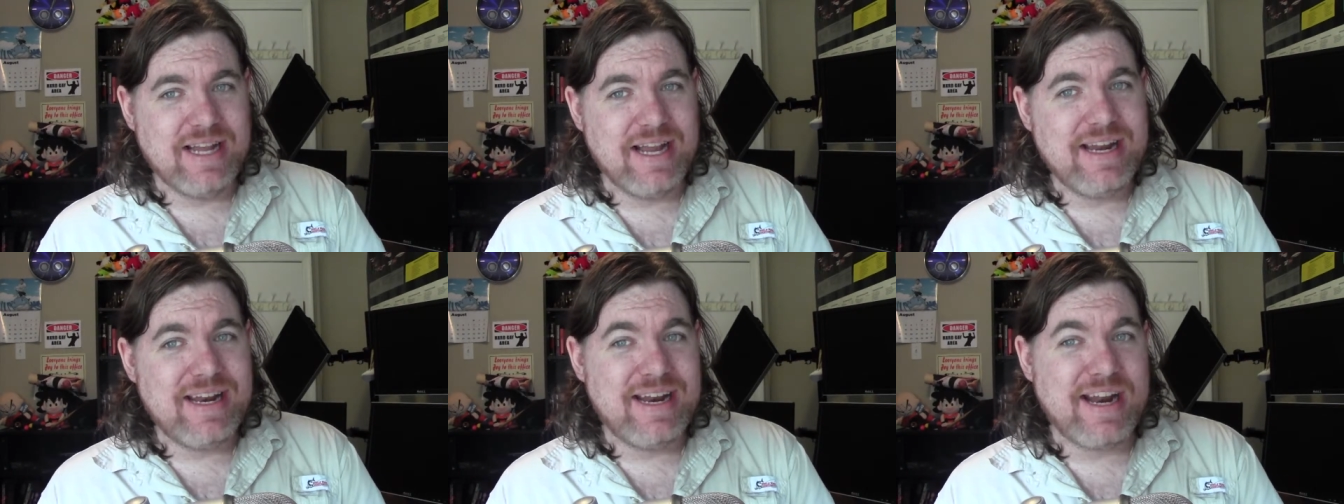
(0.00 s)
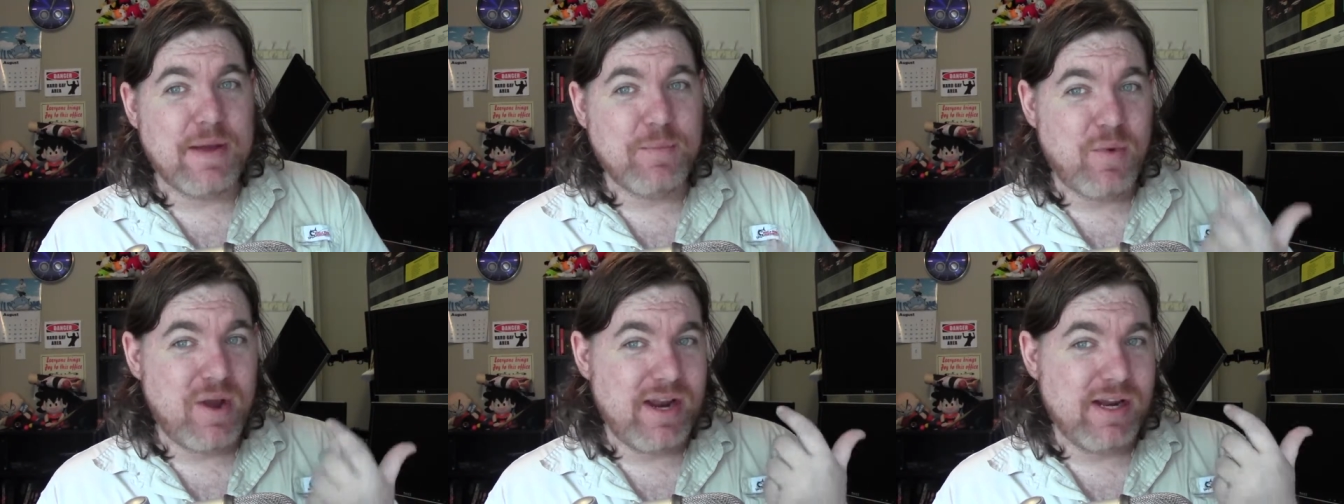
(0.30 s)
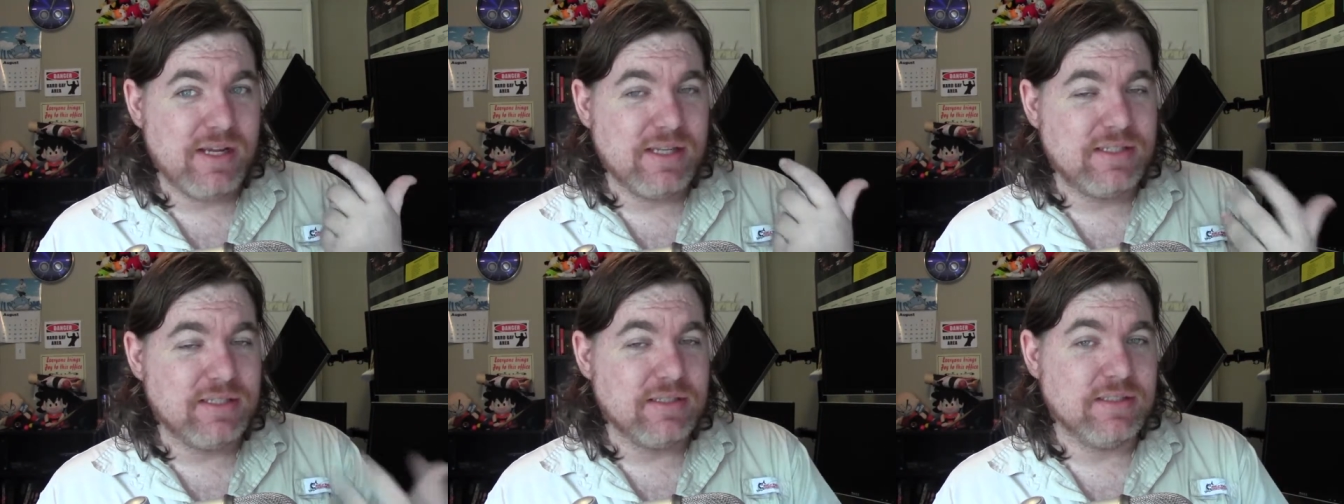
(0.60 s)
night and I'm
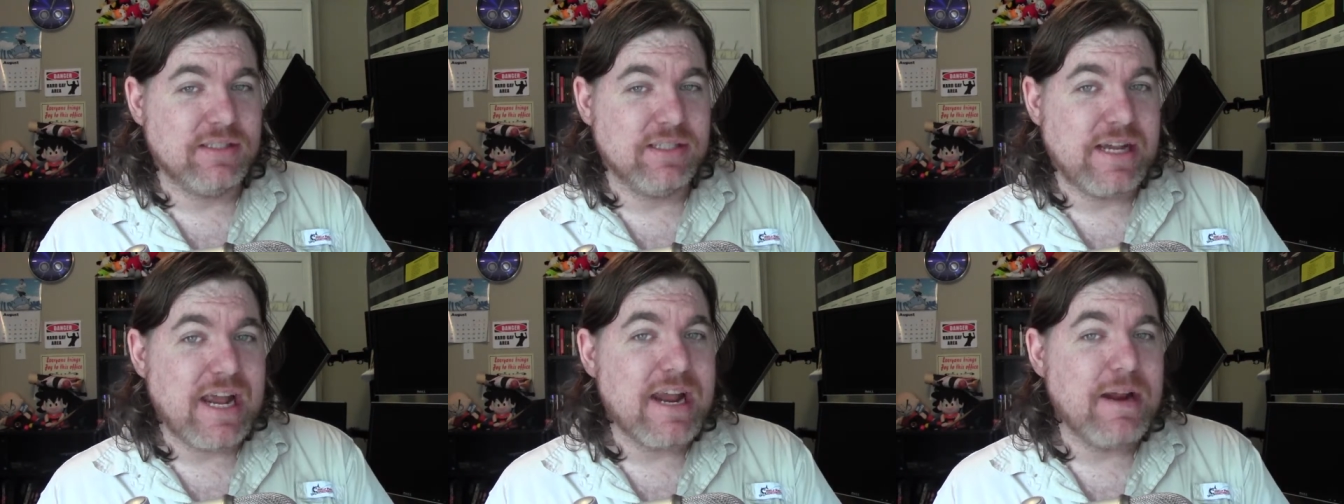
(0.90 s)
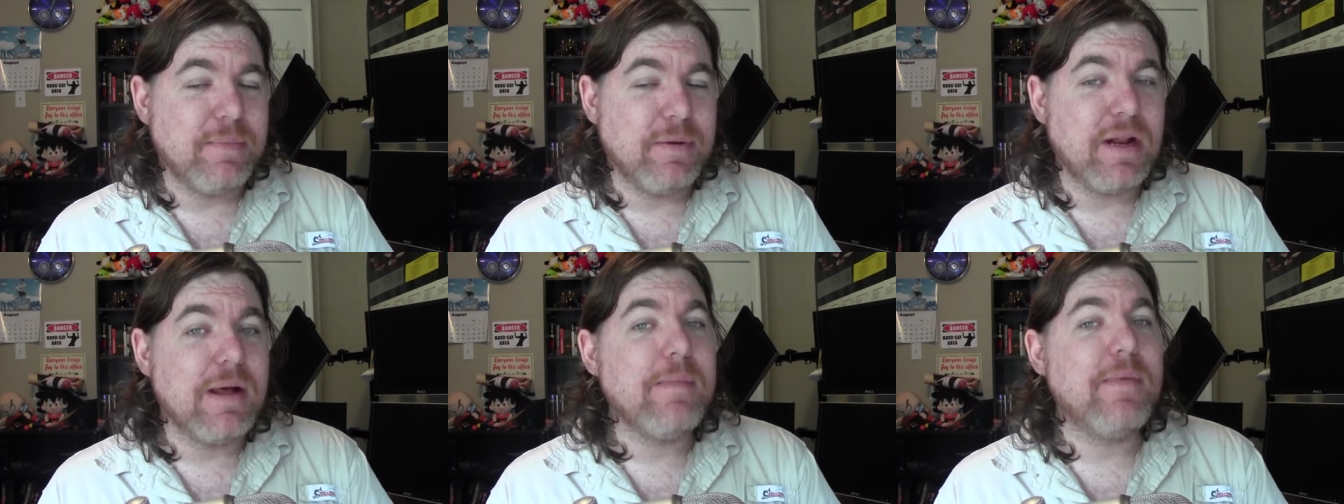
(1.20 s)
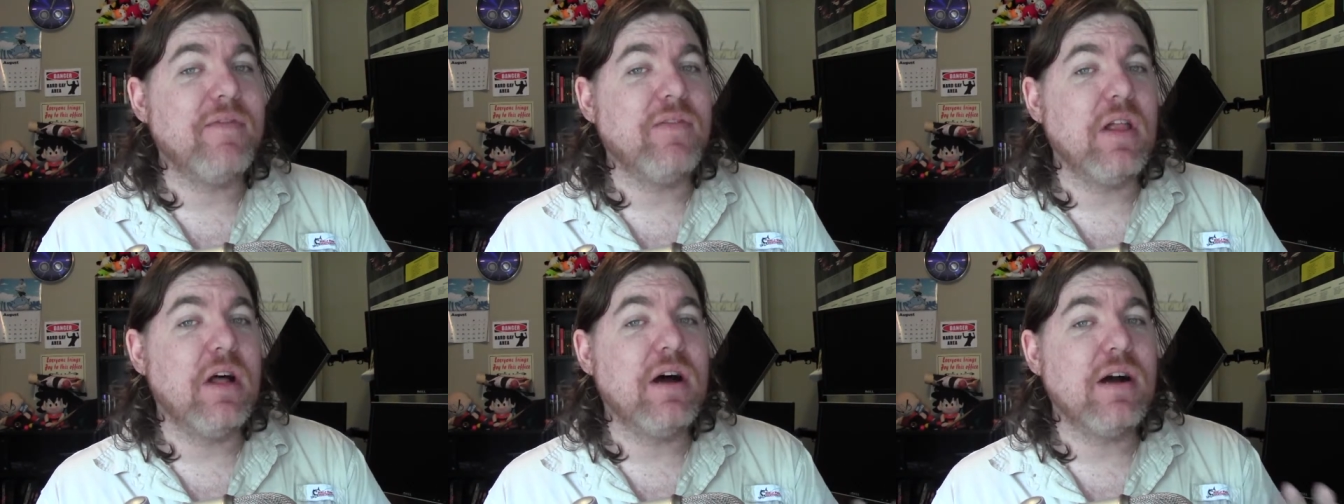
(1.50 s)
waiting until today to put
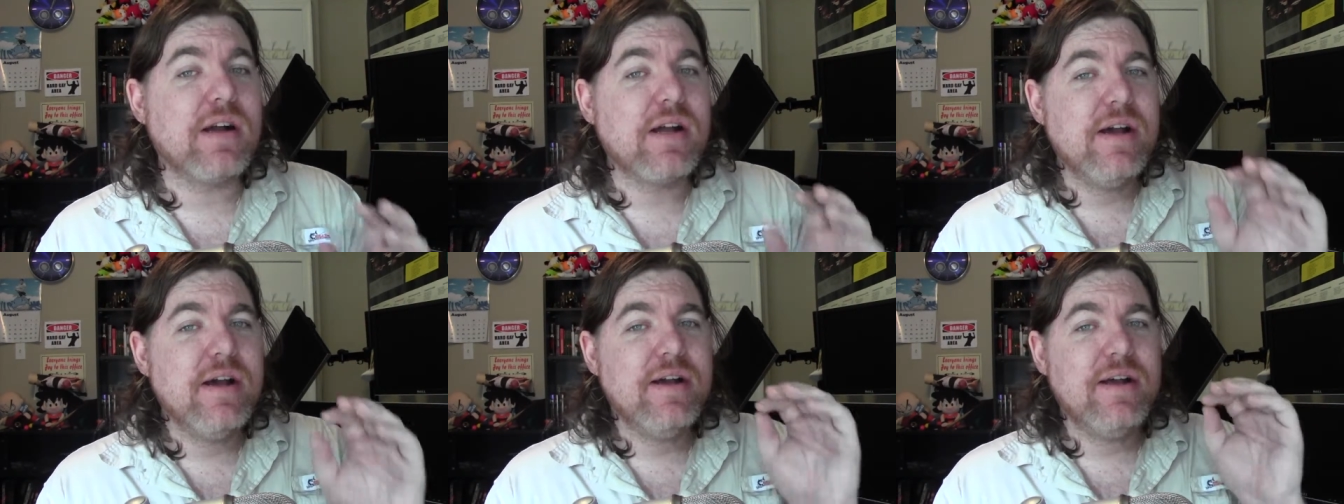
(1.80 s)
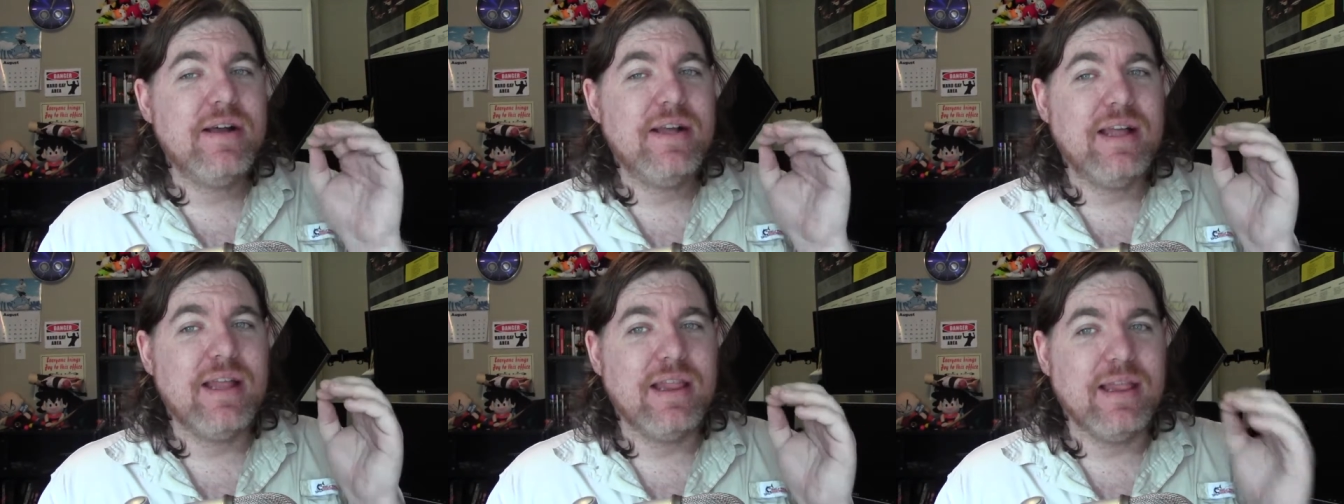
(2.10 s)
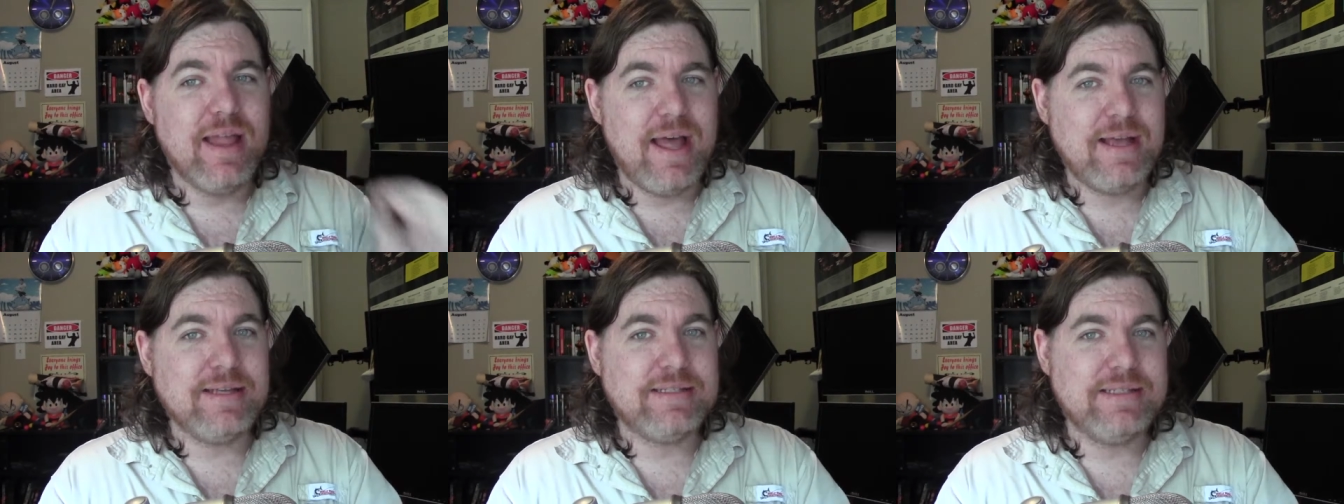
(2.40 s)
up a vlog,
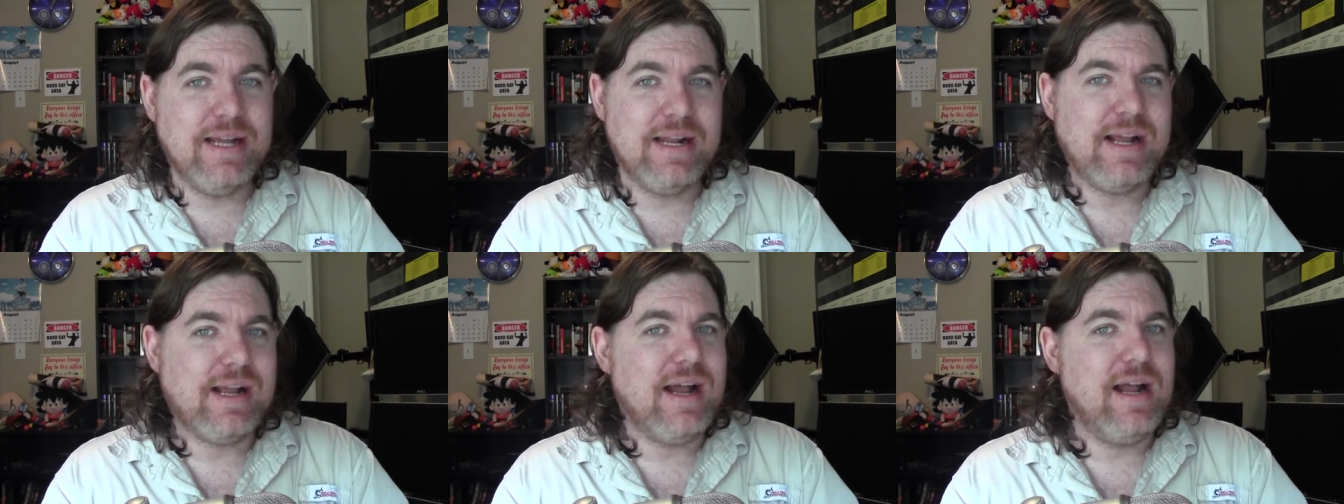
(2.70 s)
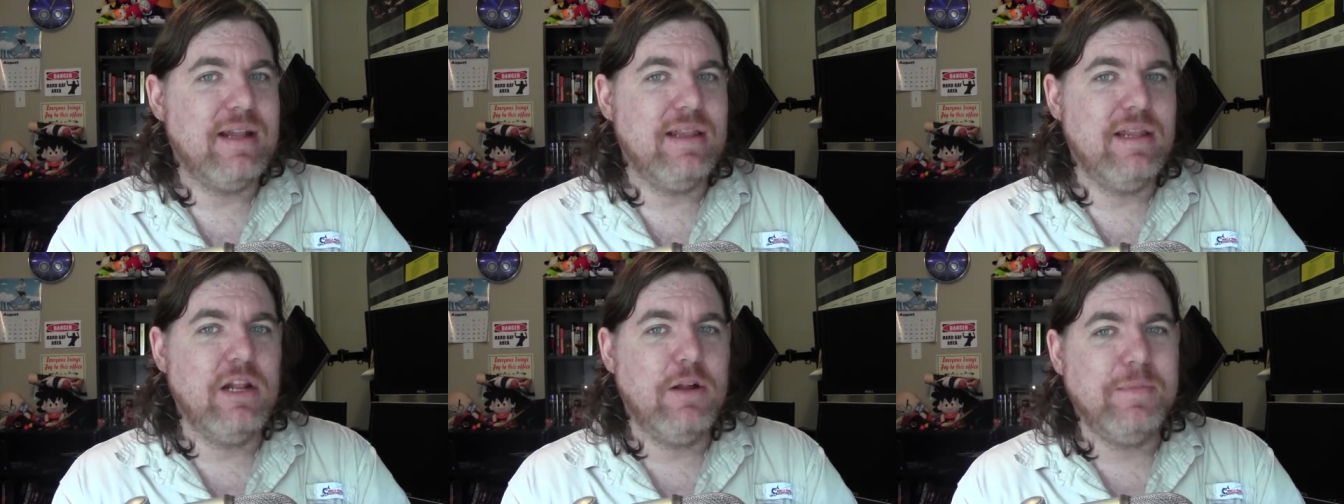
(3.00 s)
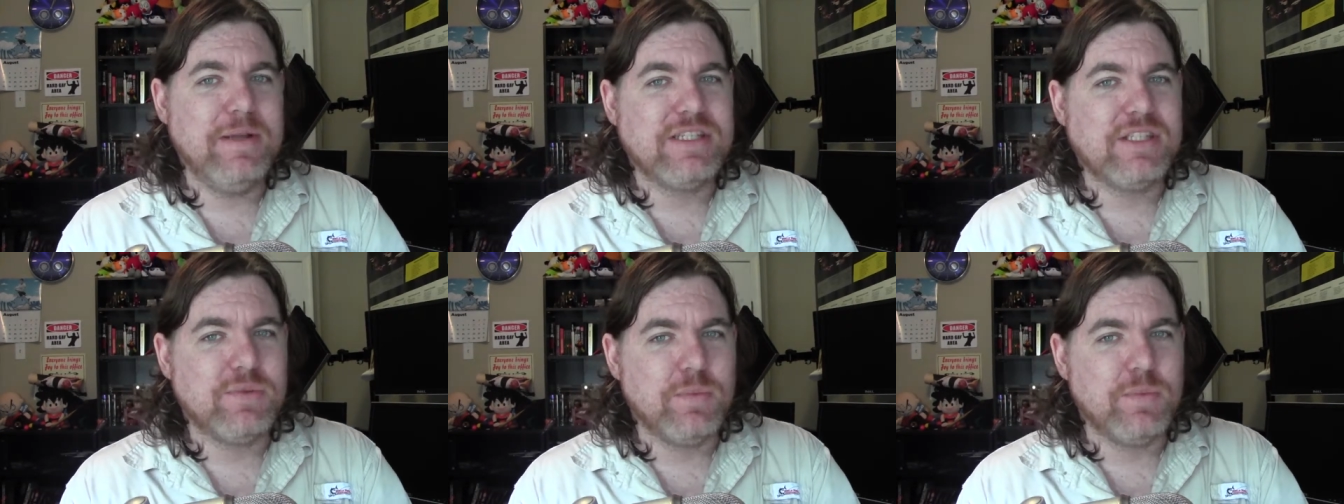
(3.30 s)
Last night I got a little bit